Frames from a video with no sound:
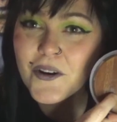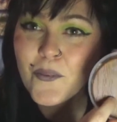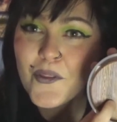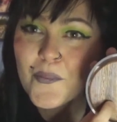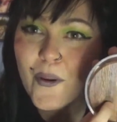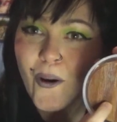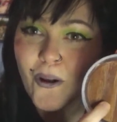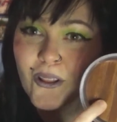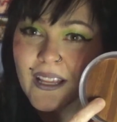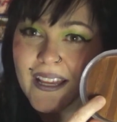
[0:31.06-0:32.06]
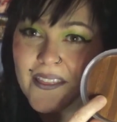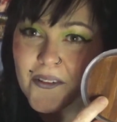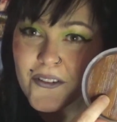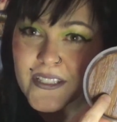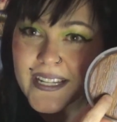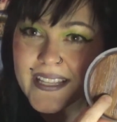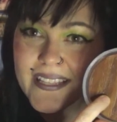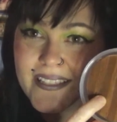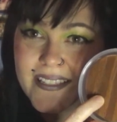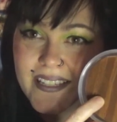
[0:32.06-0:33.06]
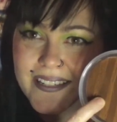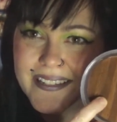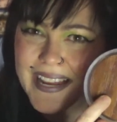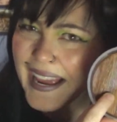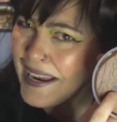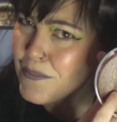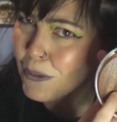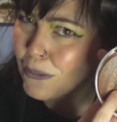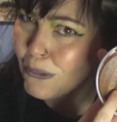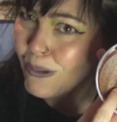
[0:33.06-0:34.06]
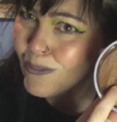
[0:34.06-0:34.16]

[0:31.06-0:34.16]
open the ball and there's like this table.